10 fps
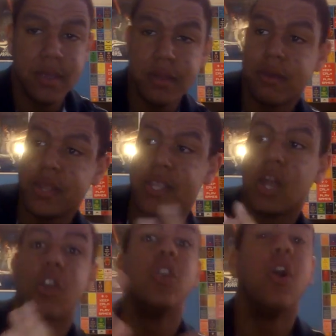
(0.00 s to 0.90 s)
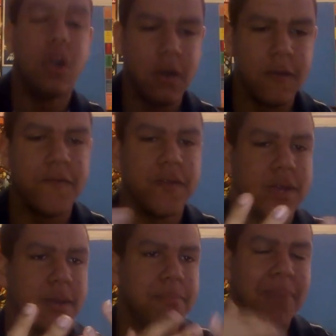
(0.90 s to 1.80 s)
You know, I need a lot
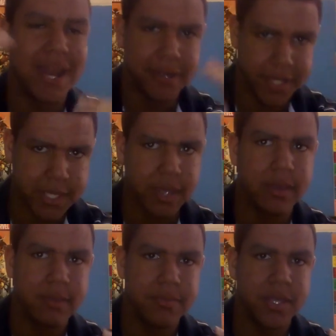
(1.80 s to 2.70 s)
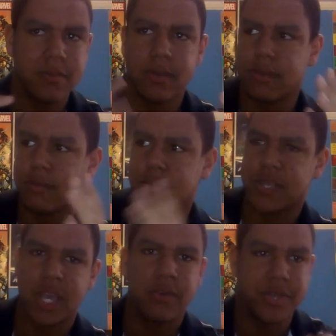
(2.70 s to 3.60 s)
of balance there between
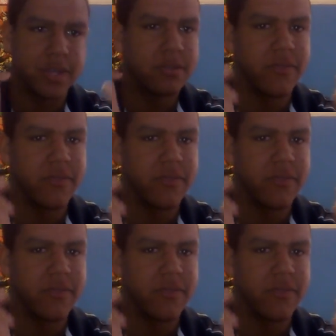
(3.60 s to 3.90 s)
nostalgic,